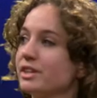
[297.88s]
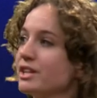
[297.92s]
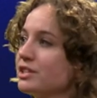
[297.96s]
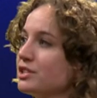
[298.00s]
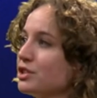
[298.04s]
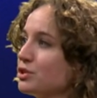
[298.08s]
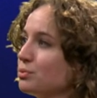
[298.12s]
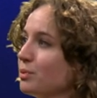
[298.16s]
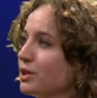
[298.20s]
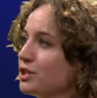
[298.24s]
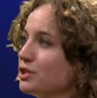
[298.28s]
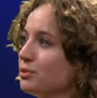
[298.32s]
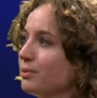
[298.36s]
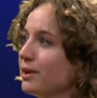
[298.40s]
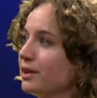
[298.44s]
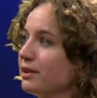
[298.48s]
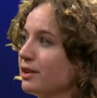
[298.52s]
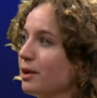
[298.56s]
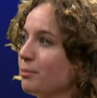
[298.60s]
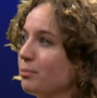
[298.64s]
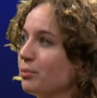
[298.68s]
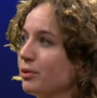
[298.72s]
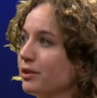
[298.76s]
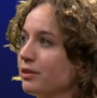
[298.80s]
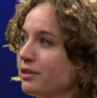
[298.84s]
This is what you
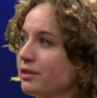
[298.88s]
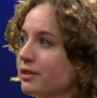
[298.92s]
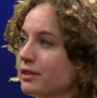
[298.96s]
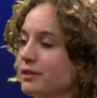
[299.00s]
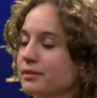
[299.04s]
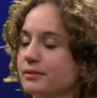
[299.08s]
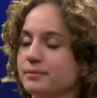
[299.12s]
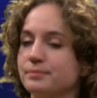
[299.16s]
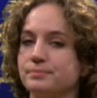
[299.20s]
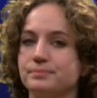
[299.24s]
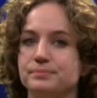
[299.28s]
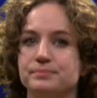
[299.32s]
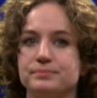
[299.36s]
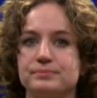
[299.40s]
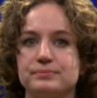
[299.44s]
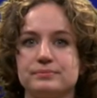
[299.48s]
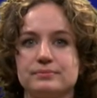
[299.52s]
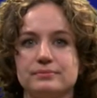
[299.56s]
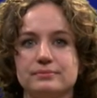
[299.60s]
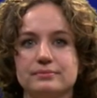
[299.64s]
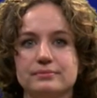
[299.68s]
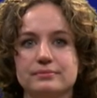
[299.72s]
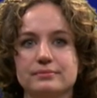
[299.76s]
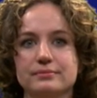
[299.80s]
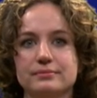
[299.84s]
end up with.
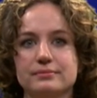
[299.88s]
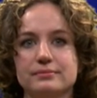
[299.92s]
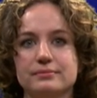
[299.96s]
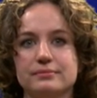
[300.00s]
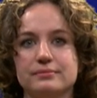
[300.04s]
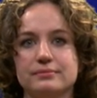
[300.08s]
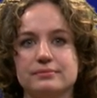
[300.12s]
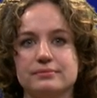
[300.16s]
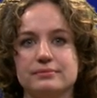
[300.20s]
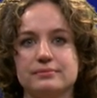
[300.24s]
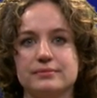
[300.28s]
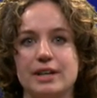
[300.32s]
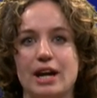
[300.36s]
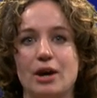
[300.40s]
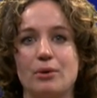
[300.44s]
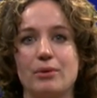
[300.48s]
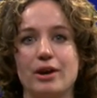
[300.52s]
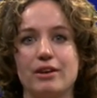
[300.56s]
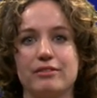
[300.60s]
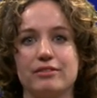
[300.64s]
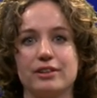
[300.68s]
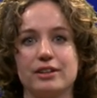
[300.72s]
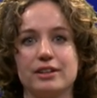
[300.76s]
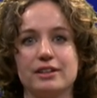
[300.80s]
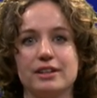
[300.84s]

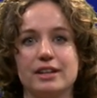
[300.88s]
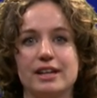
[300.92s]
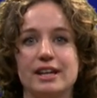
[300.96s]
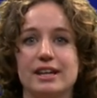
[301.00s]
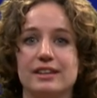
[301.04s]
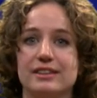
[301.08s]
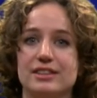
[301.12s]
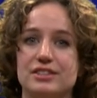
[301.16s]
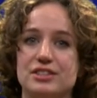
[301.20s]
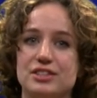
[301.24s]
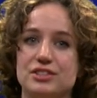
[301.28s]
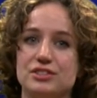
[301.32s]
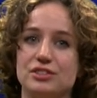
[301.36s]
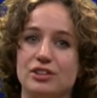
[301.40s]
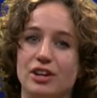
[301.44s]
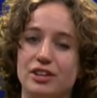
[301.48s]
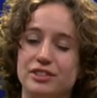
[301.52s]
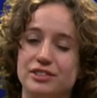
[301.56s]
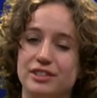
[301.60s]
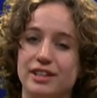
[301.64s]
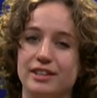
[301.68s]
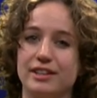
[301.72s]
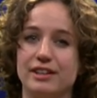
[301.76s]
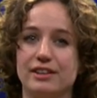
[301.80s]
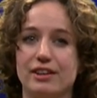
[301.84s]
However, this is
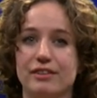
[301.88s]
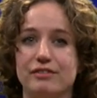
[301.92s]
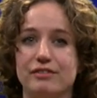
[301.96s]
not yet